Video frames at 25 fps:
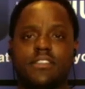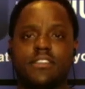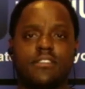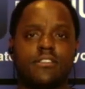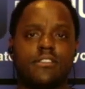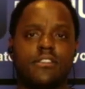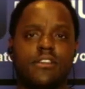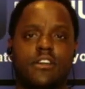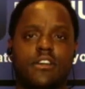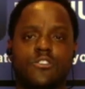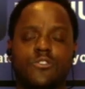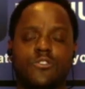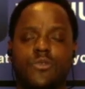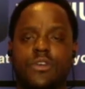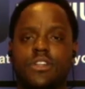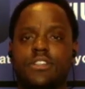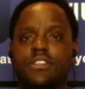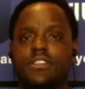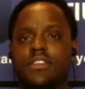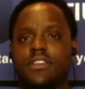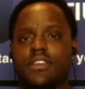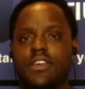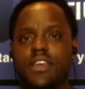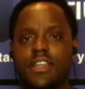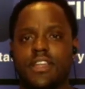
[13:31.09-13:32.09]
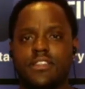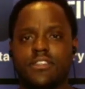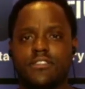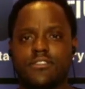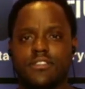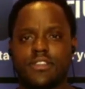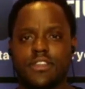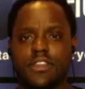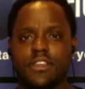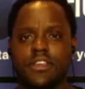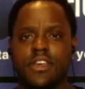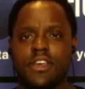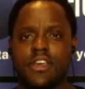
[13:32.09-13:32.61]
20 and
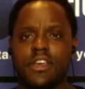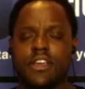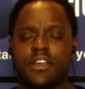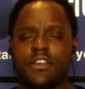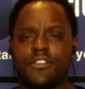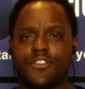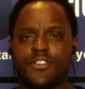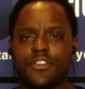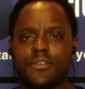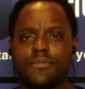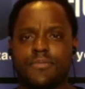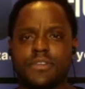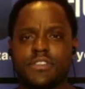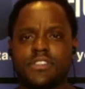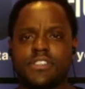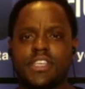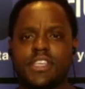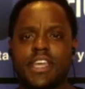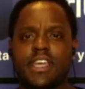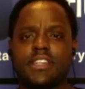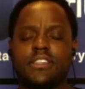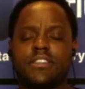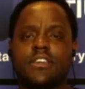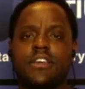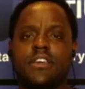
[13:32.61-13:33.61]
30%.